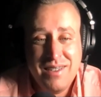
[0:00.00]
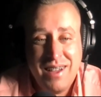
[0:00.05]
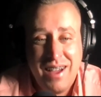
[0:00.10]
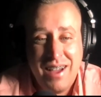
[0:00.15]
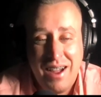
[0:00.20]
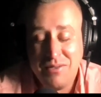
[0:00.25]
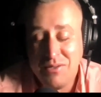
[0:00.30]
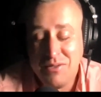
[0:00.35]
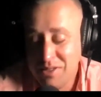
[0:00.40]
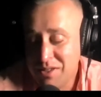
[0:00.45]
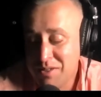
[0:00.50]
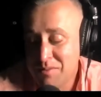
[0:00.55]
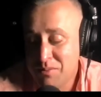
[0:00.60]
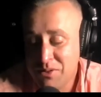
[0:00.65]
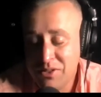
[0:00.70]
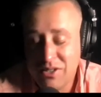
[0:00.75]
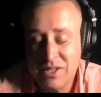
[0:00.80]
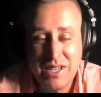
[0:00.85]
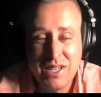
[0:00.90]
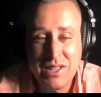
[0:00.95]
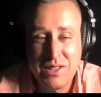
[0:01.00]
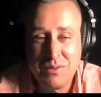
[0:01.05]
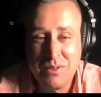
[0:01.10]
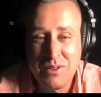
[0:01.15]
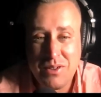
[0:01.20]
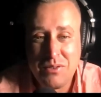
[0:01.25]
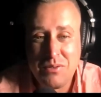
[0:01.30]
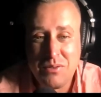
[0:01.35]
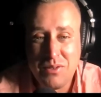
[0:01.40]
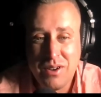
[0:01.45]
I really appreciate the way
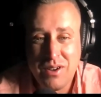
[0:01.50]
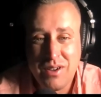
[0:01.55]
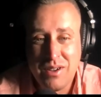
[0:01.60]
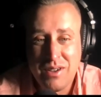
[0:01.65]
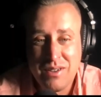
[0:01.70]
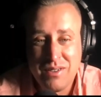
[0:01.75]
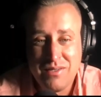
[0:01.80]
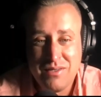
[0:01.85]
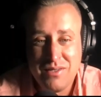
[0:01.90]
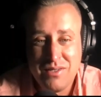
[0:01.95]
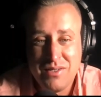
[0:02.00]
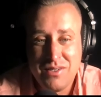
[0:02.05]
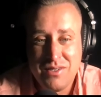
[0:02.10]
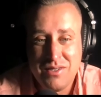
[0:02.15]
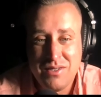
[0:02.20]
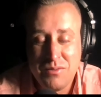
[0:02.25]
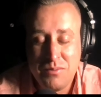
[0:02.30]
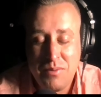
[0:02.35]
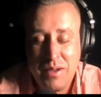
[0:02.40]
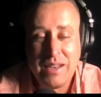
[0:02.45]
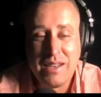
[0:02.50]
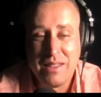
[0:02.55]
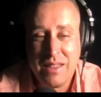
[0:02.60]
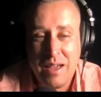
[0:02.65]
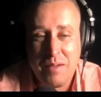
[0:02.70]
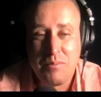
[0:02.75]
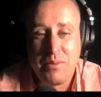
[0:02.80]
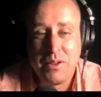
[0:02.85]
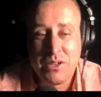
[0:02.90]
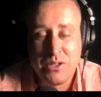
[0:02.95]
you painted
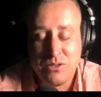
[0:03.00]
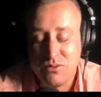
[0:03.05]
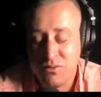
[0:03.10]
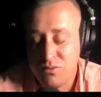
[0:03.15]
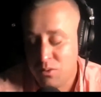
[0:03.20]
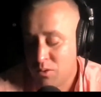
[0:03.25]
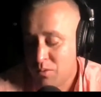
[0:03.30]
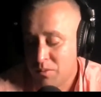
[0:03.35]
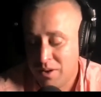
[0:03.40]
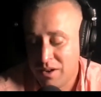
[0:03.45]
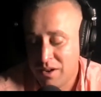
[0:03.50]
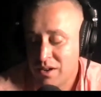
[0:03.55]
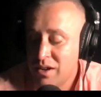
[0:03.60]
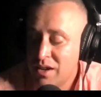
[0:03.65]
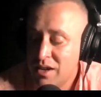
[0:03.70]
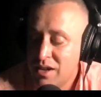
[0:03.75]
that picture for me.